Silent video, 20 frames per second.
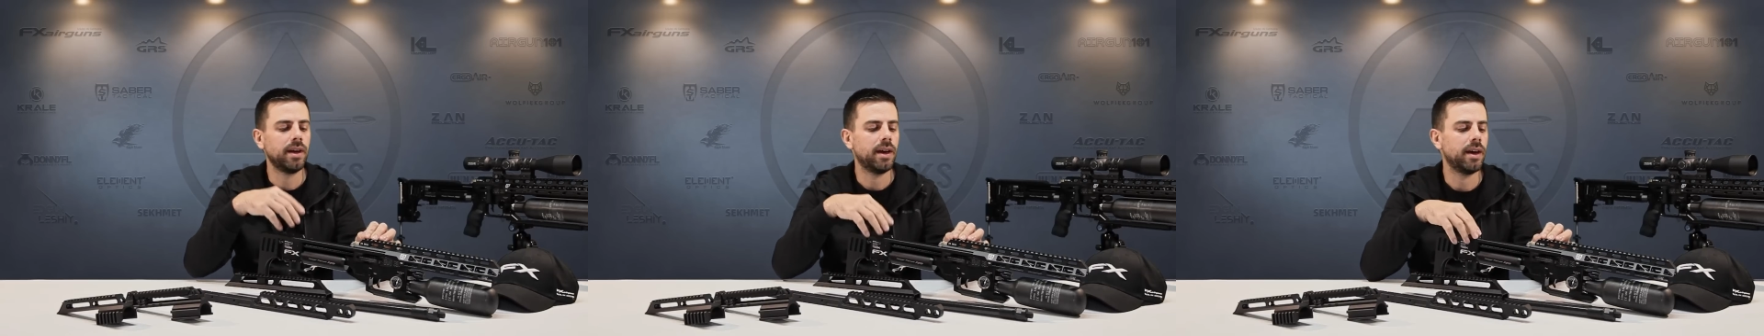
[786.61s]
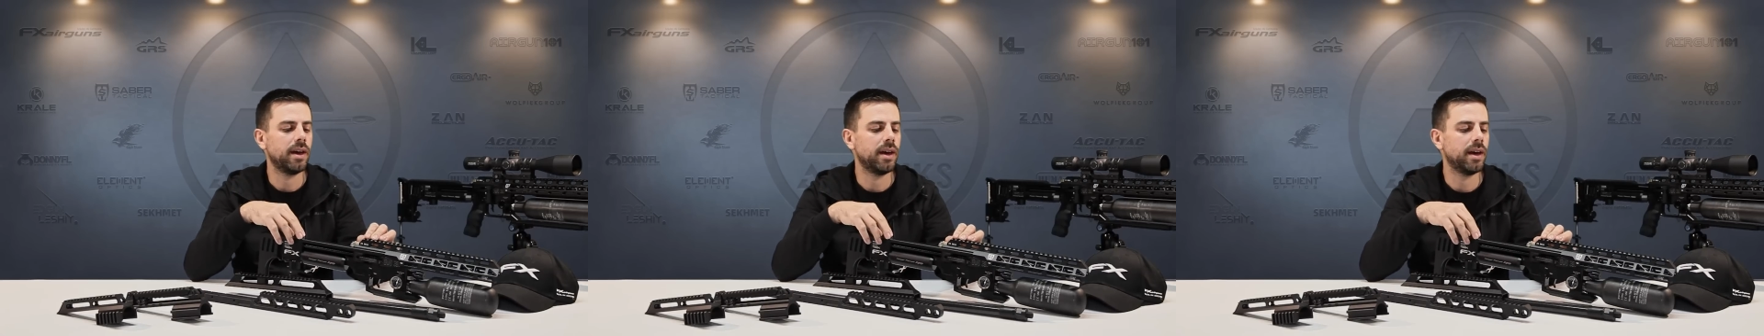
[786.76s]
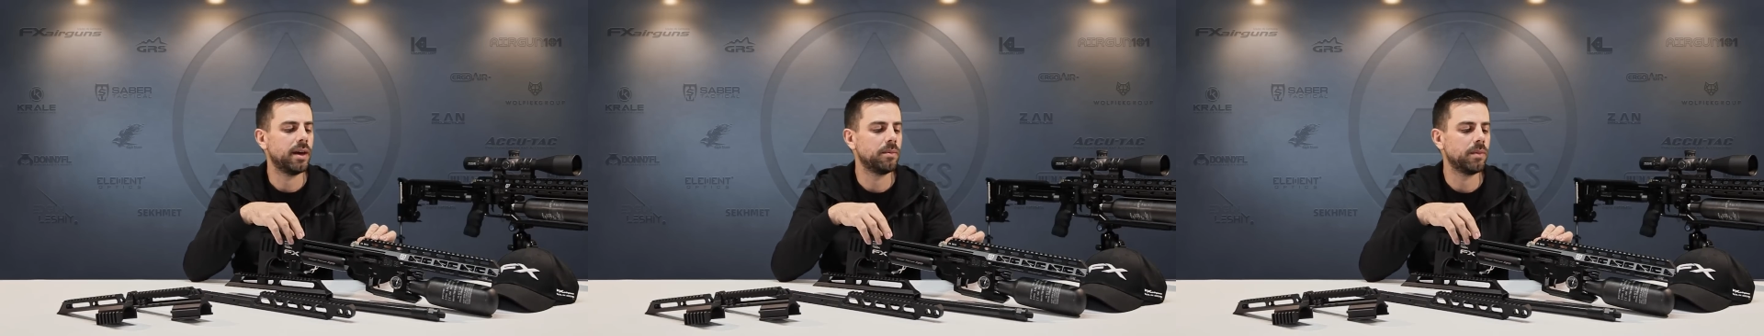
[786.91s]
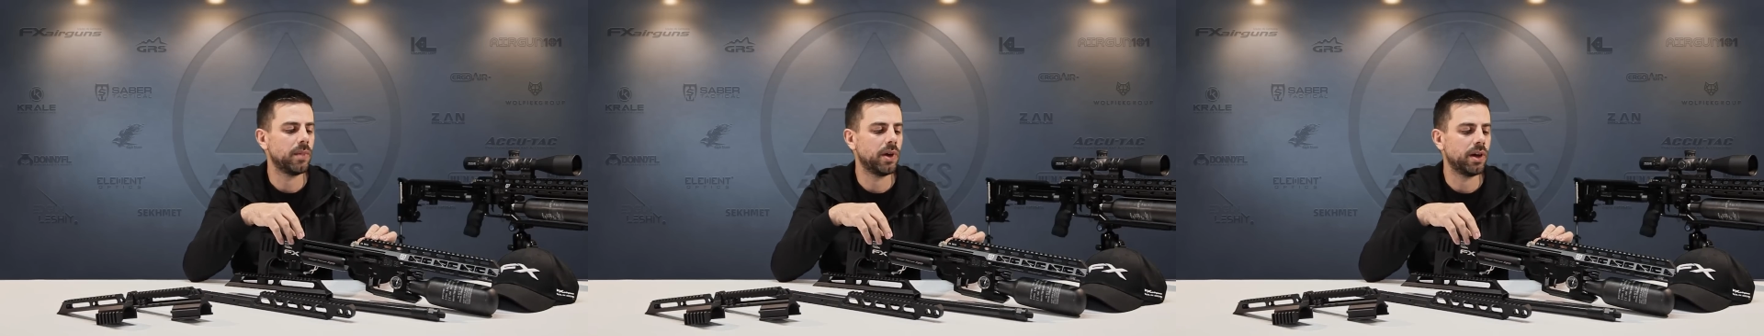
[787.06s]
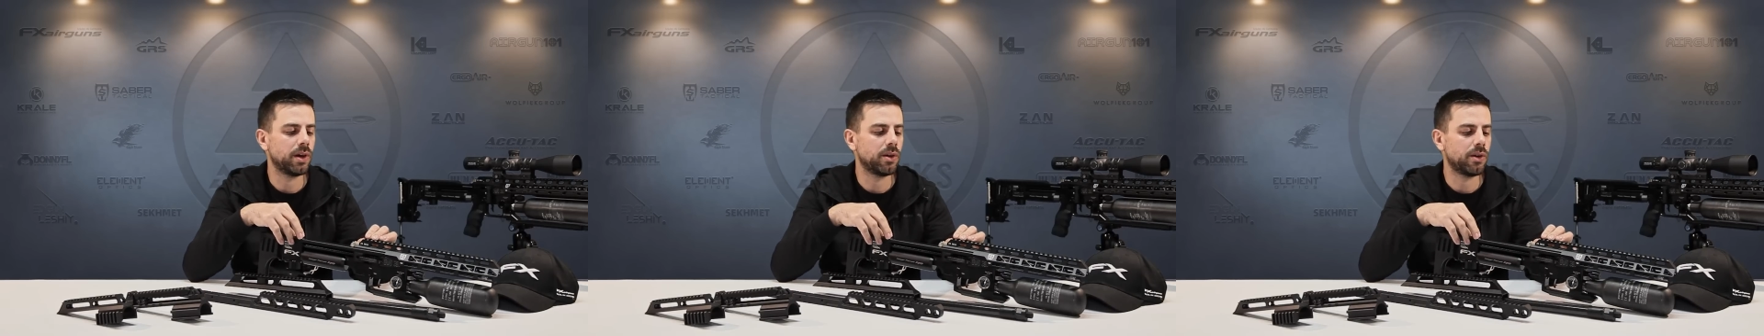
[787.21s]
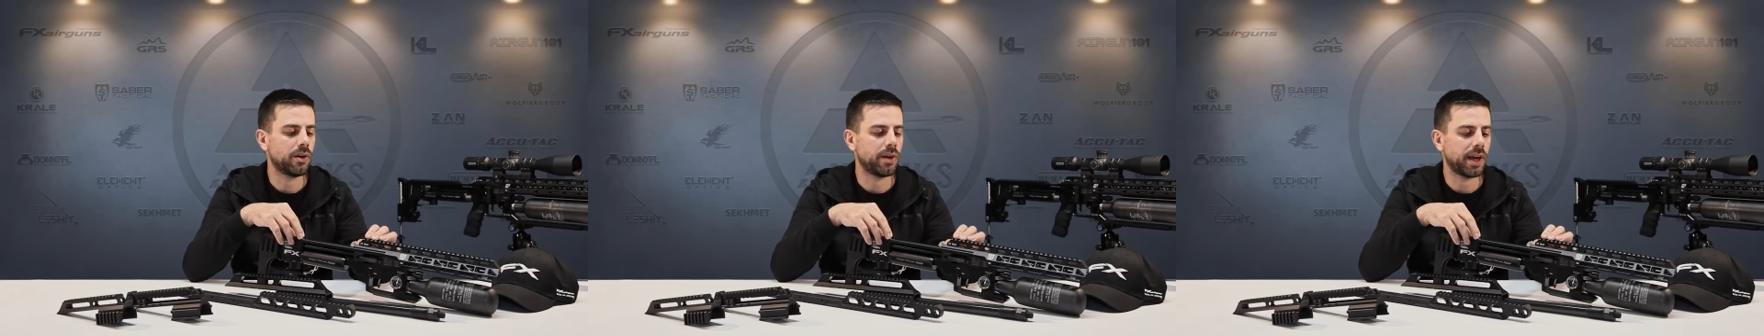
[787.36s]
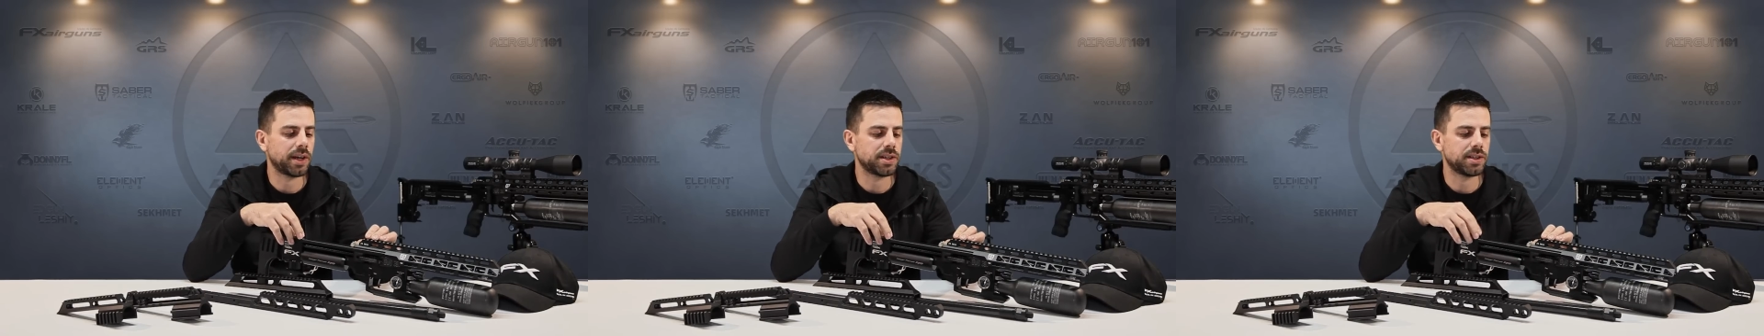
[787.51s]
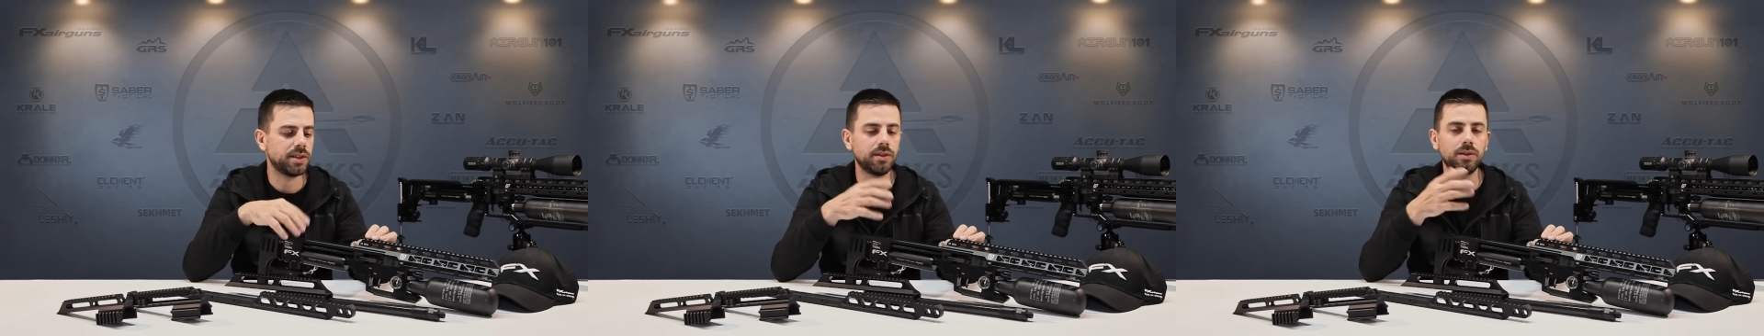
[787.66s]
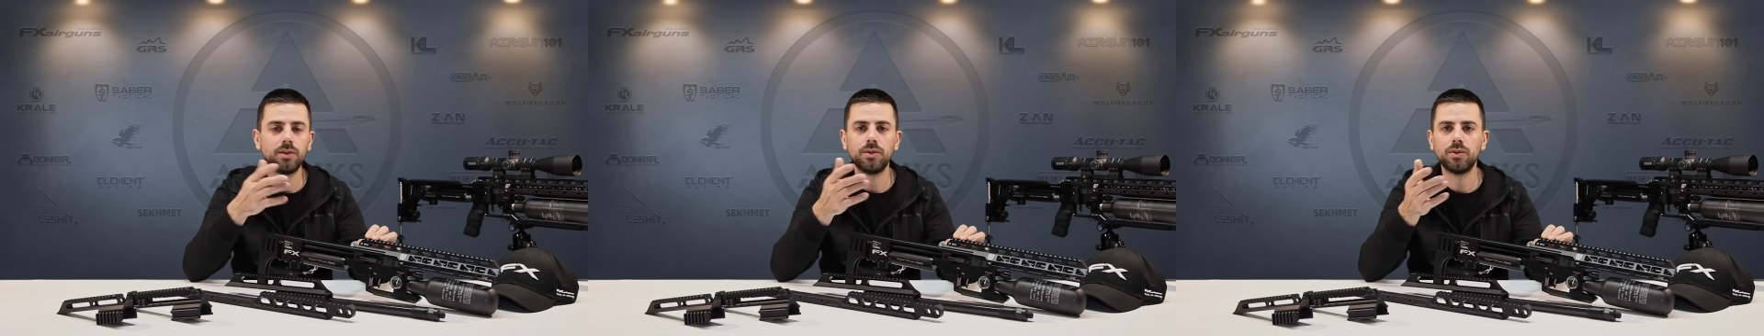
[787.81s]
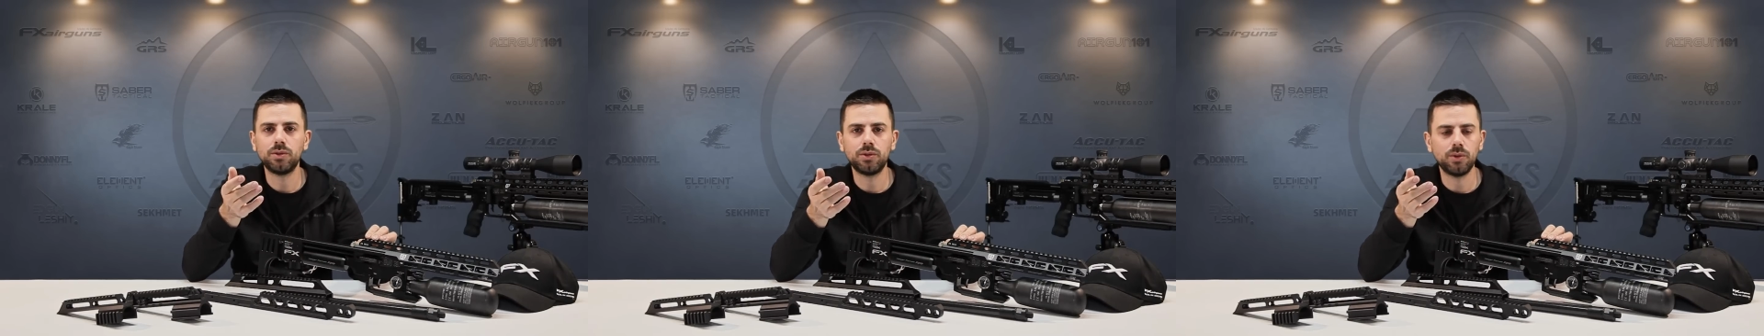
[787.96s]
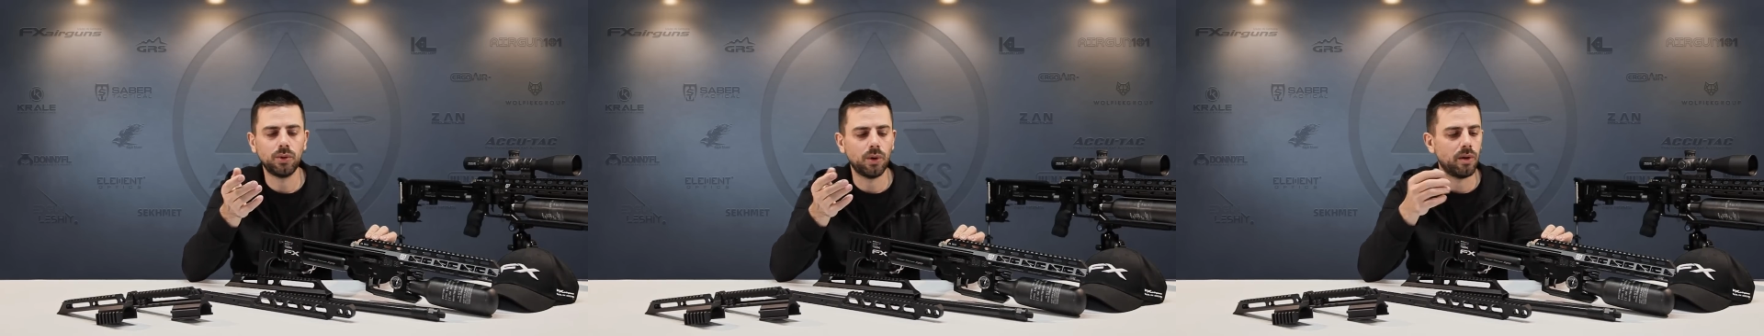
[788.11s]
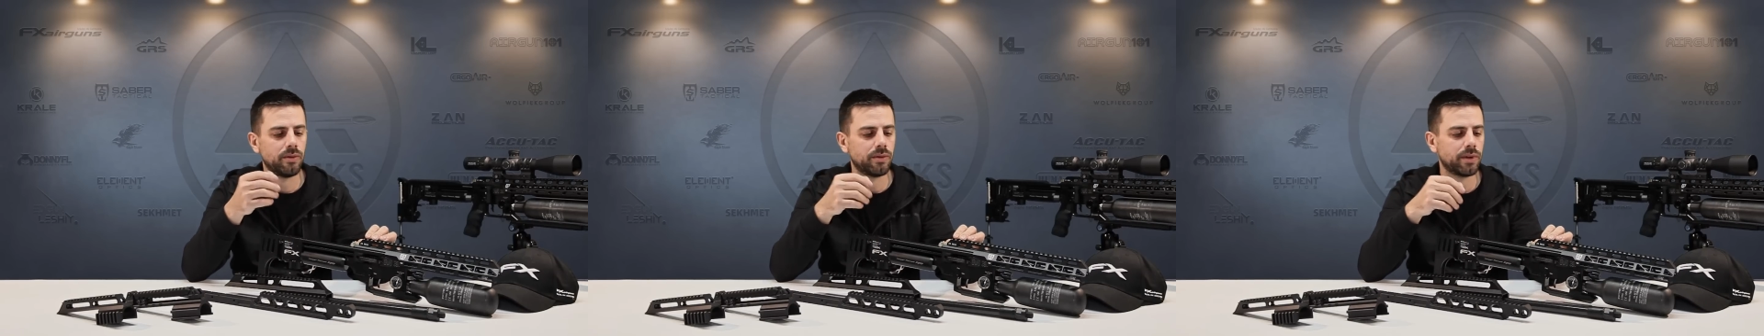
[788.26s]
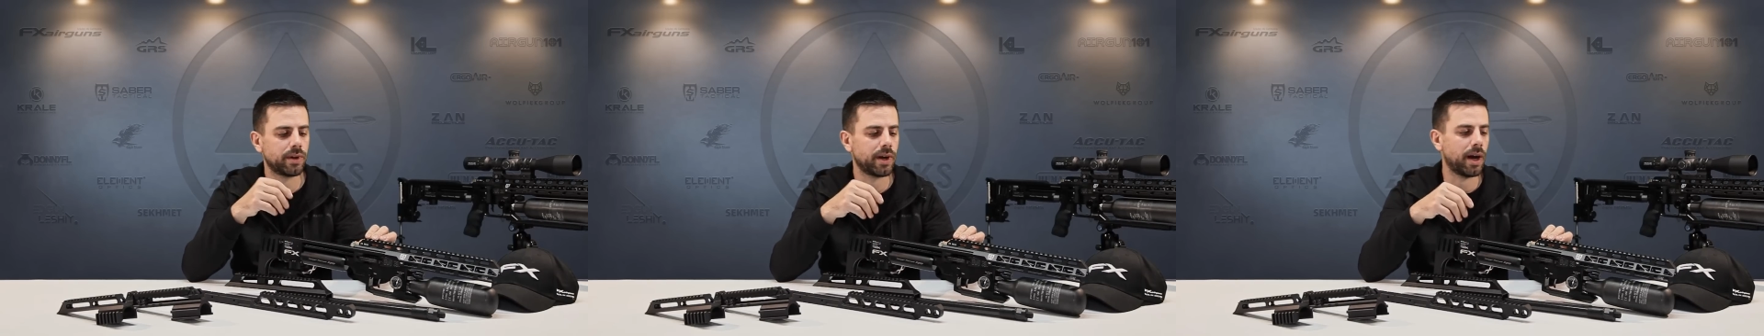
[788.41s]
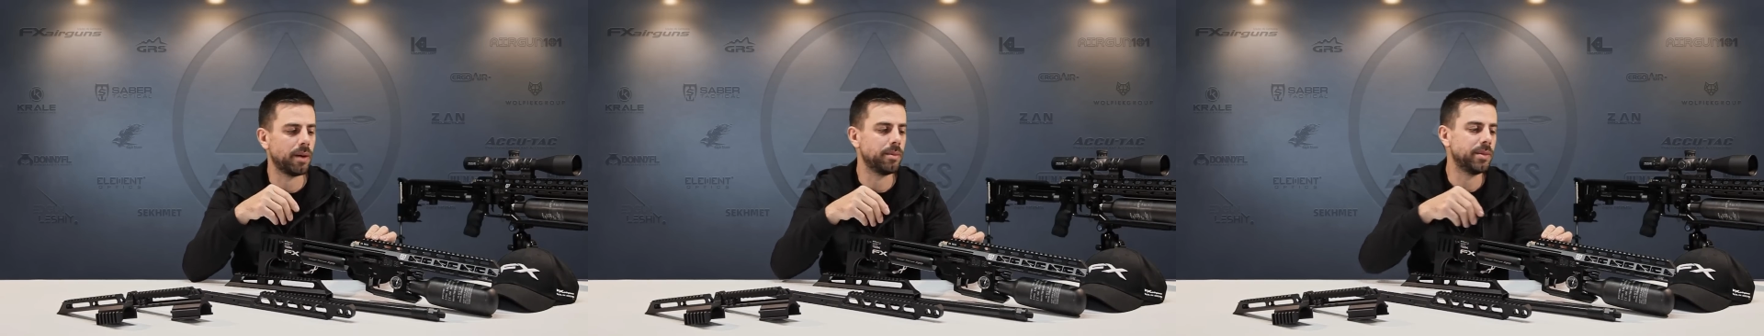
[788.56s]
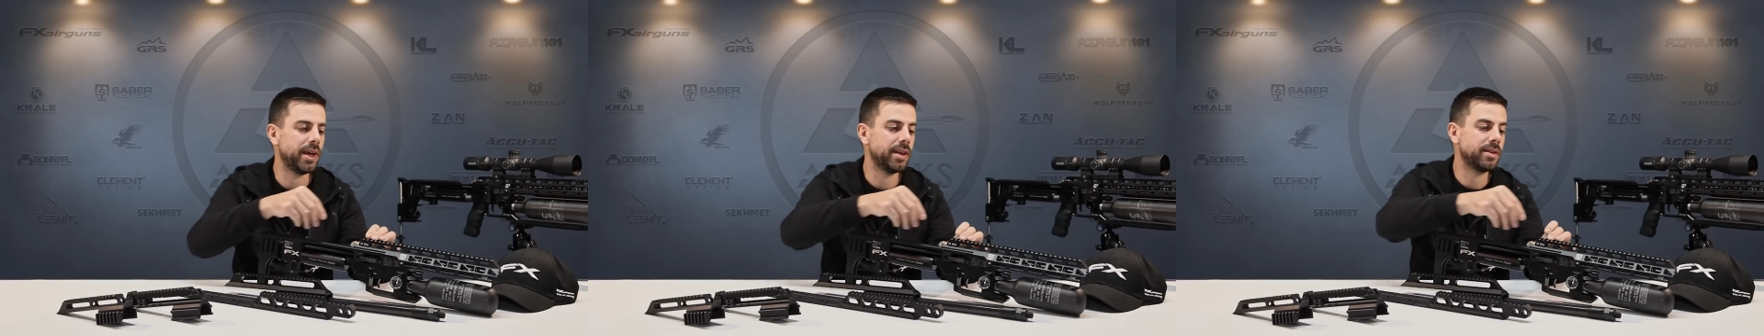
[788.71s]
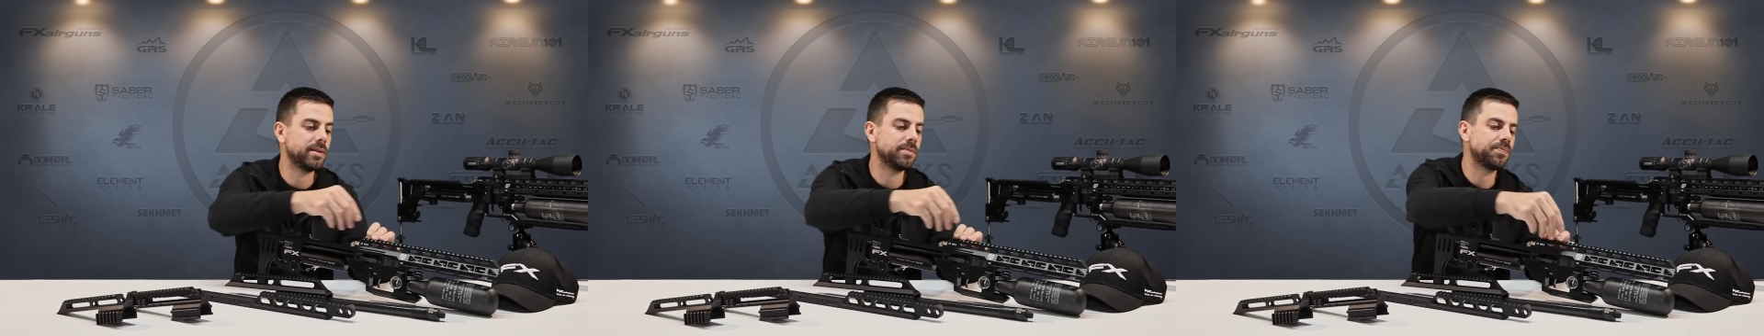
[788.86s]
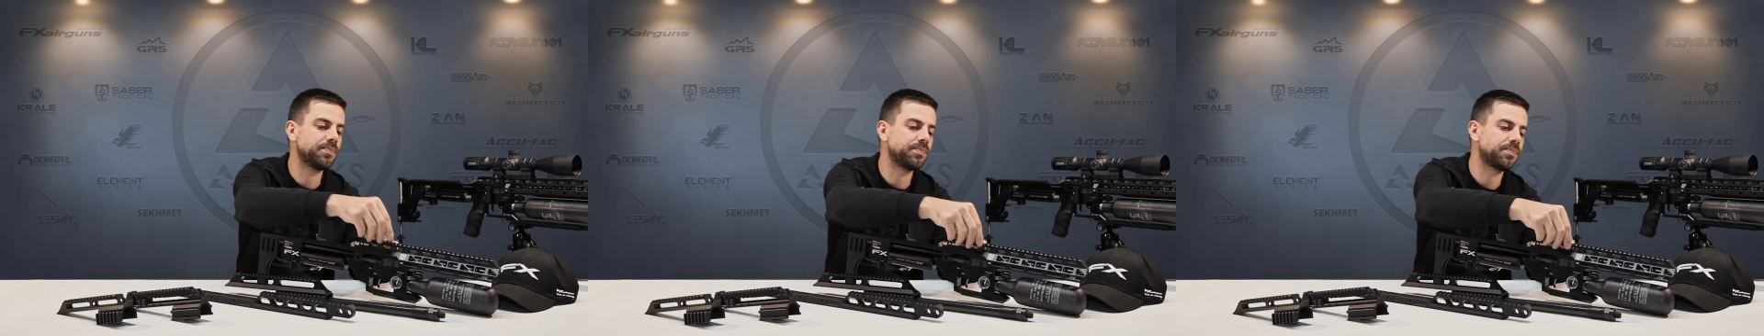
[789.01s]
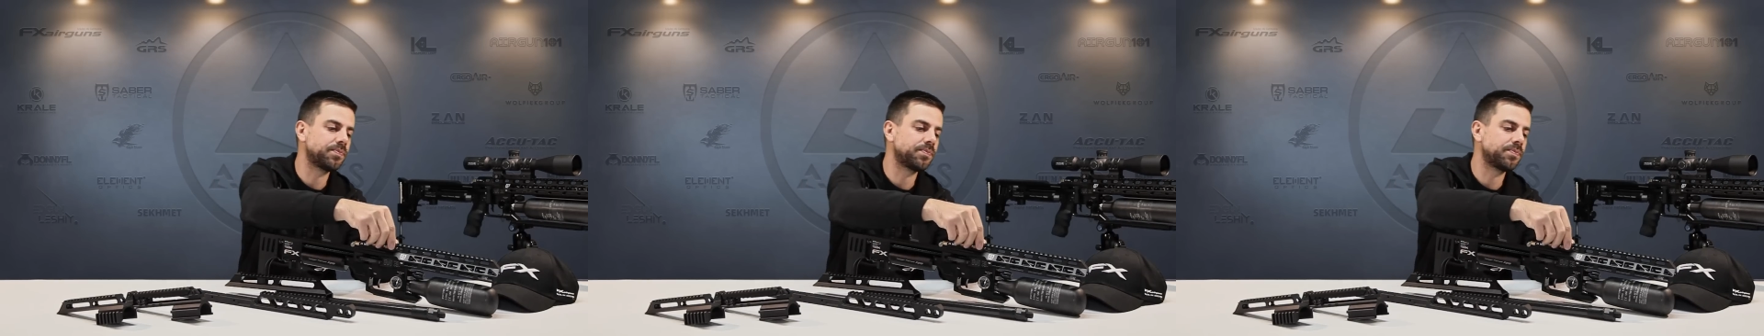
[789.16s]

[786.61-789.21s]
correction to overcome that.